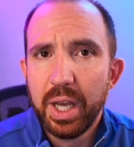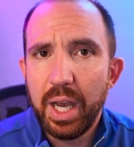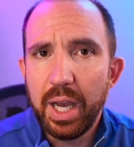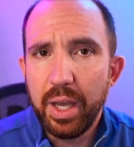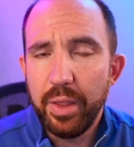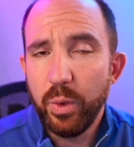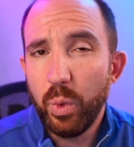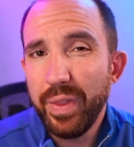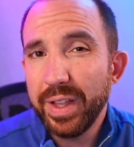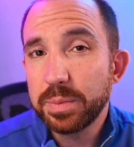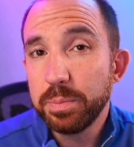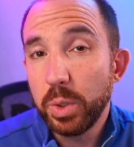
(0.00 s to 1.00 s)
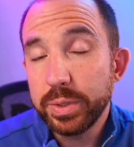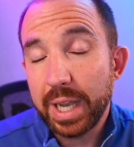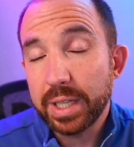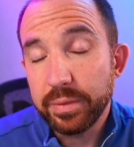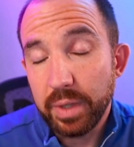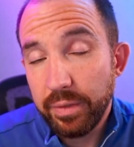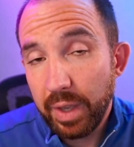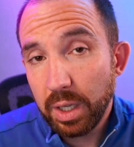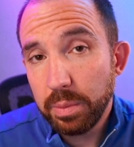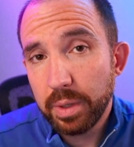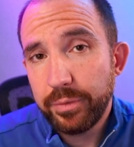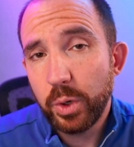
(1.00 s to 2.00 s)
The one that's most actively
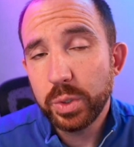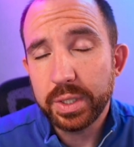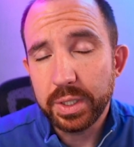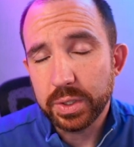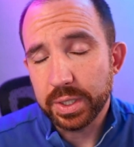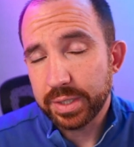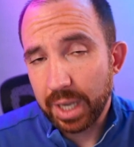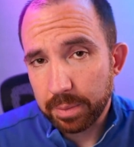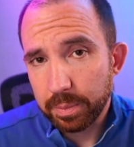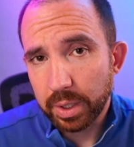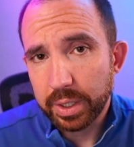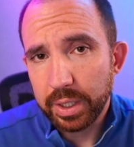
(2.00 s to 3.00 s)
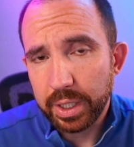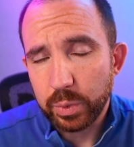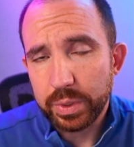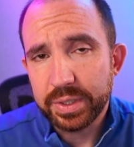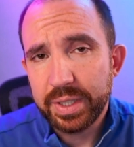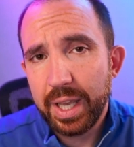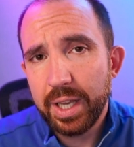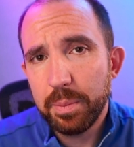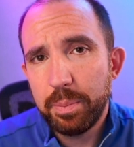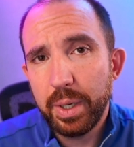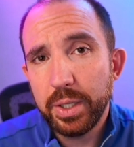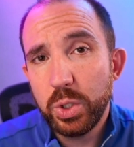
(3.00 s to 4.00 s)
available to folks is the stock market, like we
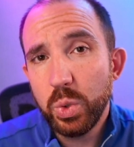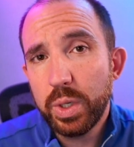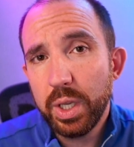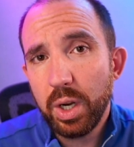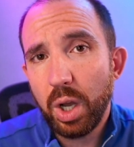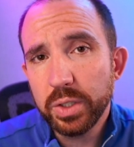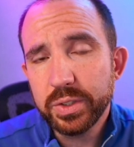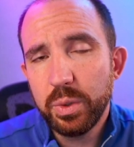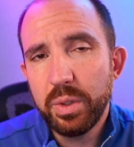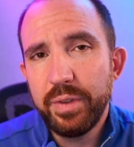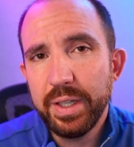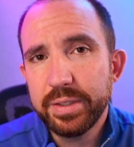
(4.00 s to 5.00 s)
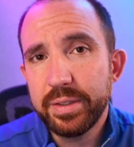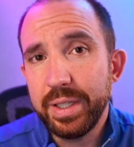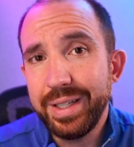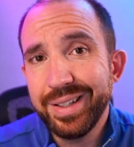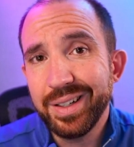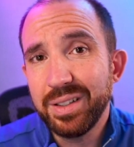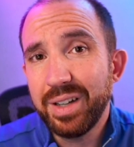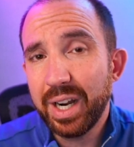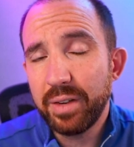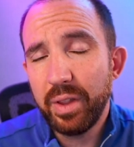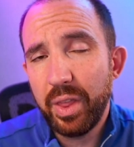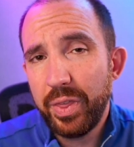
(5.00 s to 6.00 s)
said, but you can also invest in a
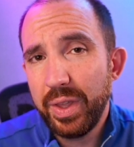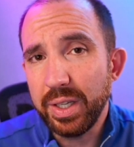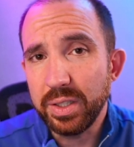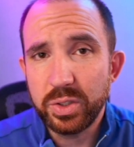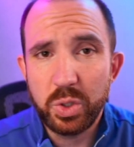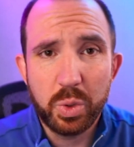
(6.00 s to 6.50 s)
lot of other things.